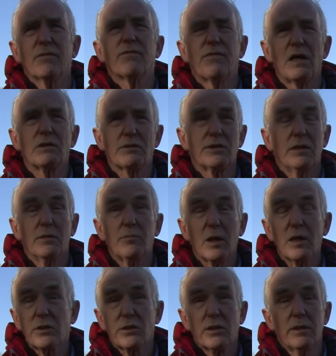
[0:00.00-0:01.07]
felt it
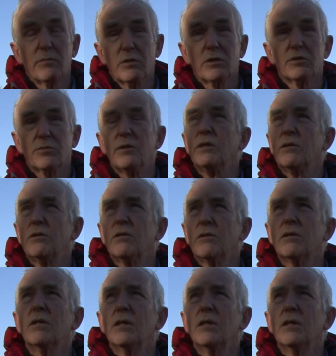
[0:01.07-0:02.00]
personally, because we'd all